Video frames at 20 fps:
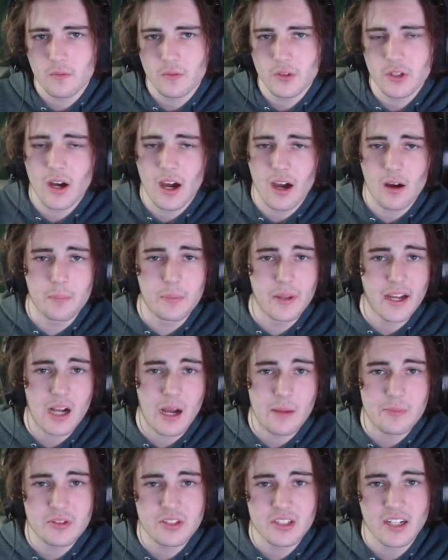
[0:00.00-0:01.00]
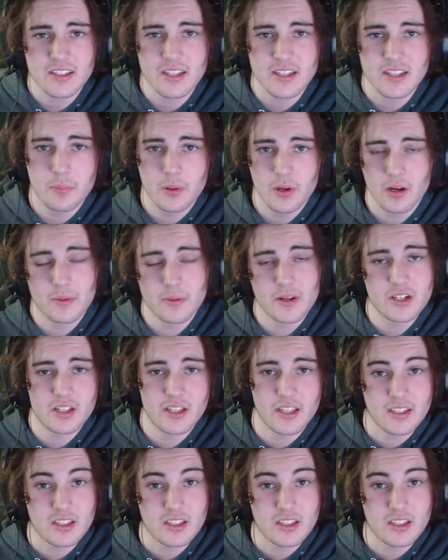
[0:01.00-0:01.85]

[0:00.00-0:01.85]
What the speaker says: you know how Black Ops 6, they put a bunch of